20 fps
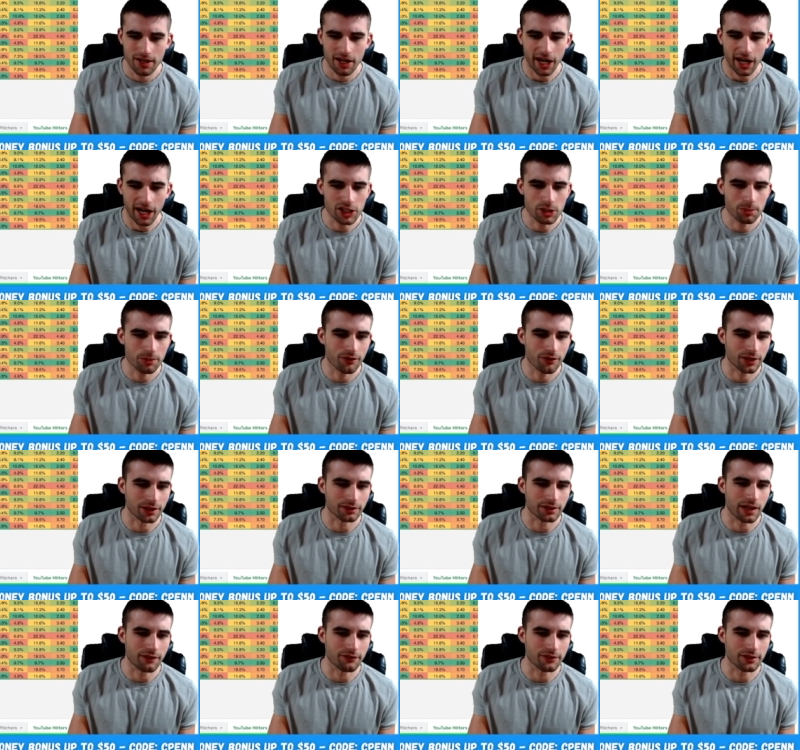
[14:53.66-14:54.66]
I do prefer the
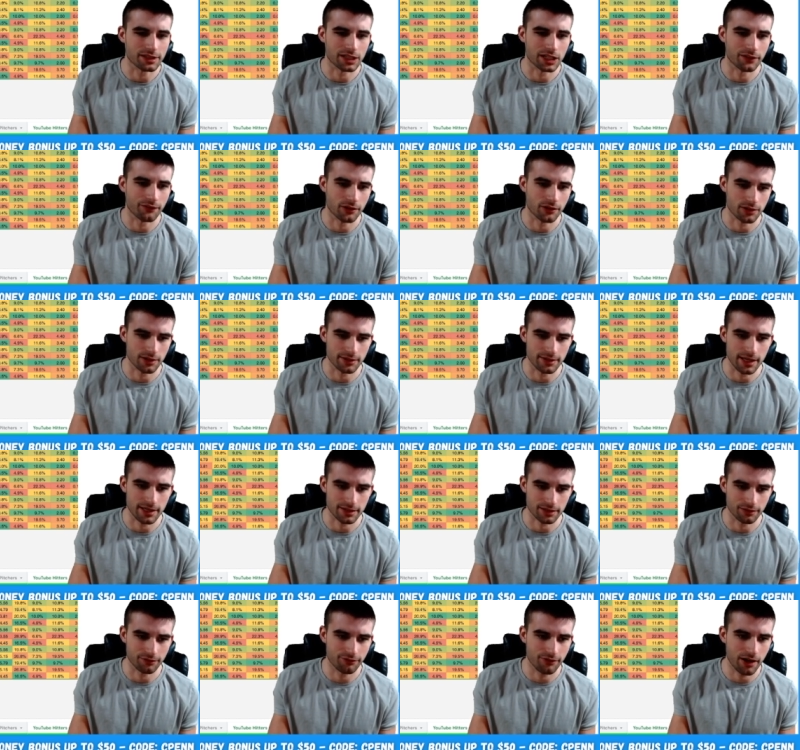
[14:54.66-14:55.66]
lefties here versus
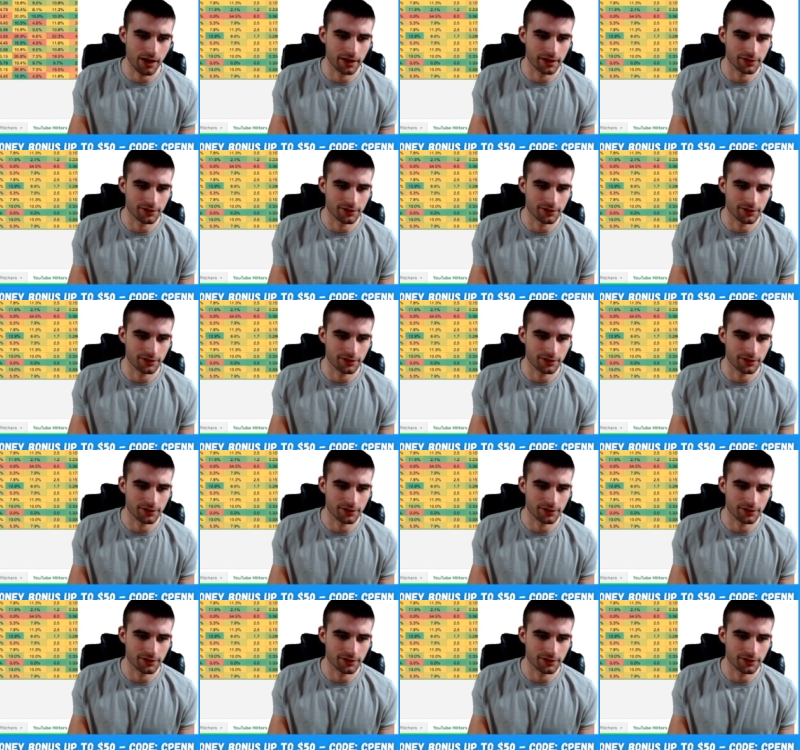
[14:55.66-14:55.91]
DeSclafani.